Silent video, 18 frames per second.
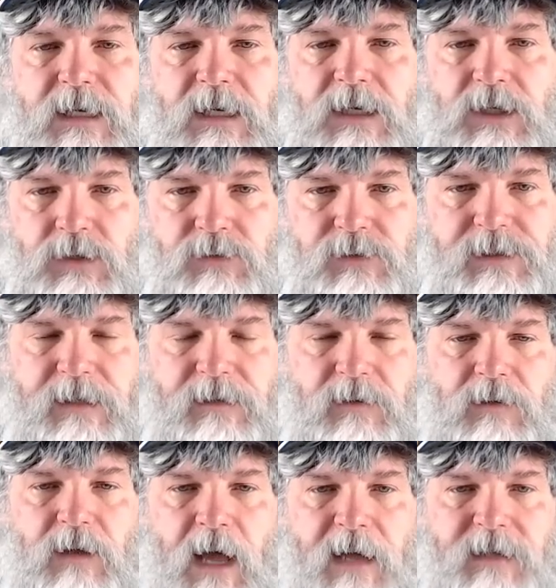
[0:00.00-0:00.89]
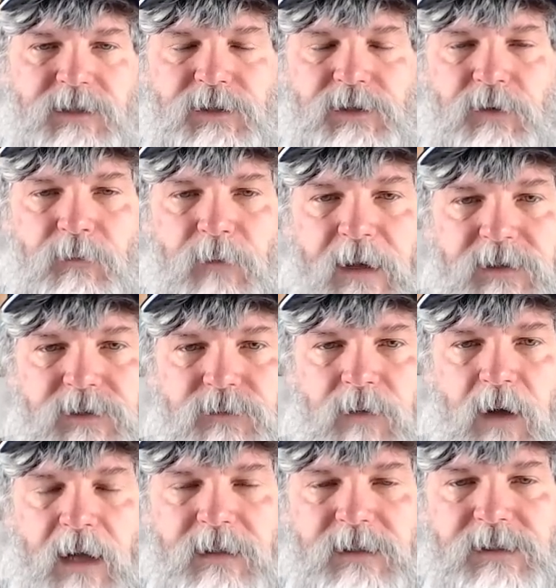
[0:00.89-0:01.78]
using their lodges, their
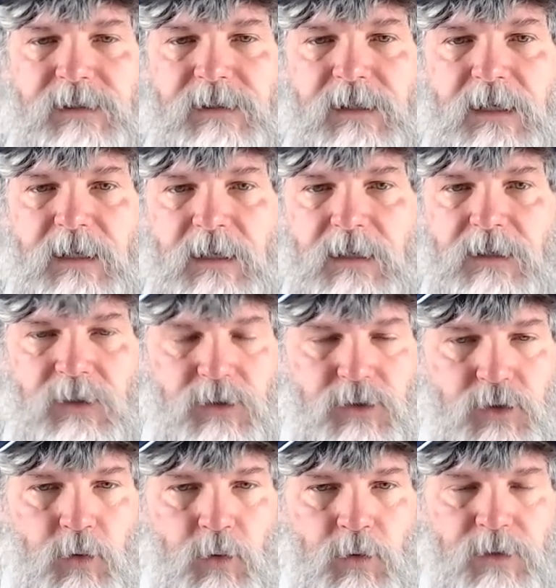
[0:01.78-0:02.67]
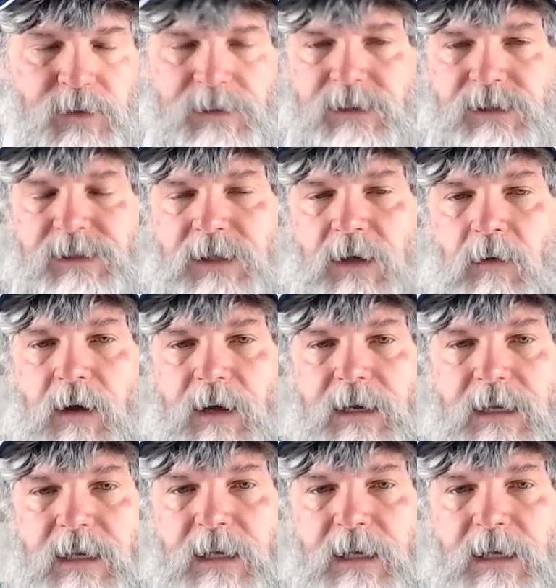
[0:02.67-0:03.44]
restaurants, their tours, and so on.